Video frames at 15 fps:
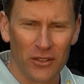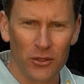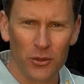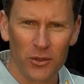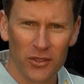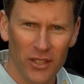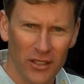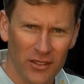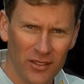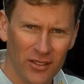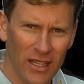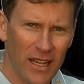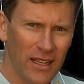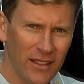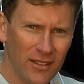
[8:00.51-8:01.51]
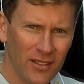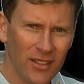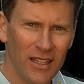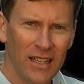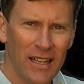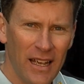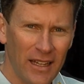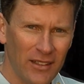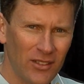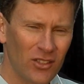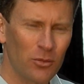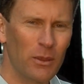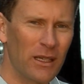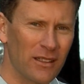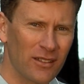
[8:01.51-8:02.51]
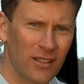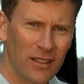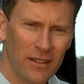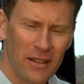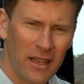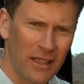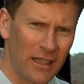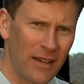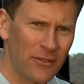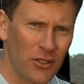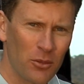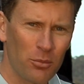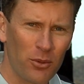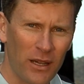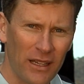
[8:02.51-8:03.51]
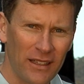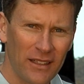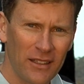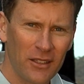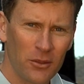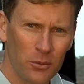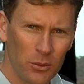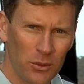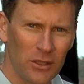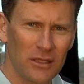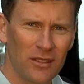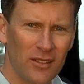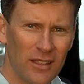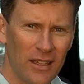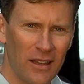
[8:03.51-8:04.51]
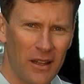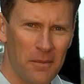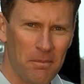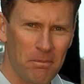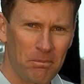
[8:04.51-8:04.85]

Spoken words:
also sounds and smells. And after the break, we'll consider them.